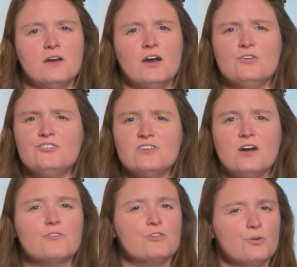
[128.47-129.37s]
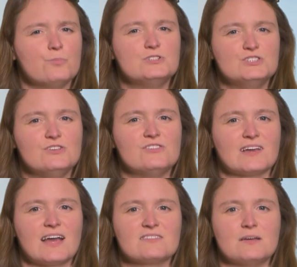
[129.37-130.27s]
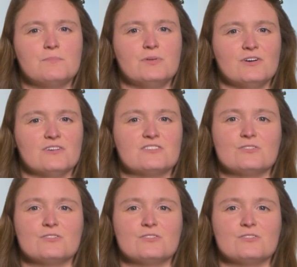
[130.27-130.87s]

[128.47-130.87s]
OCR are not producing exemplars